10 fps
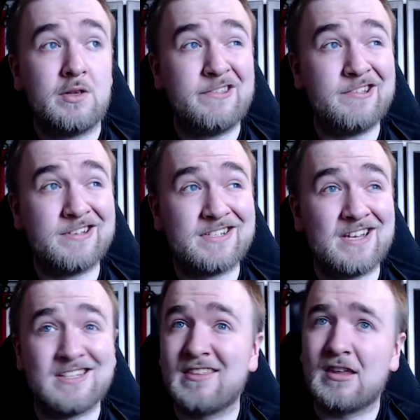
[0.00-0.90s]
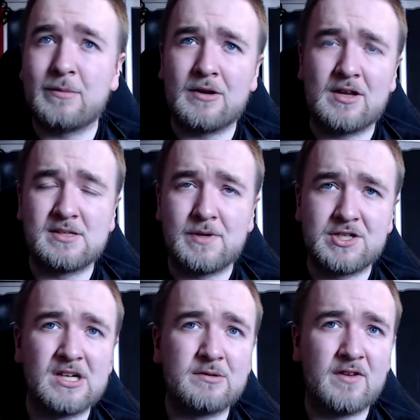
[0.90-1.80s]
You could say the same thing about
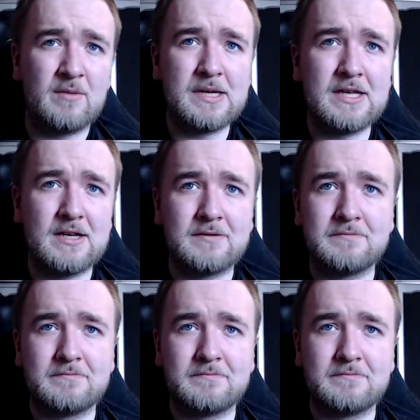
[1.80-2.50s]
Azerbaijan and Armenia.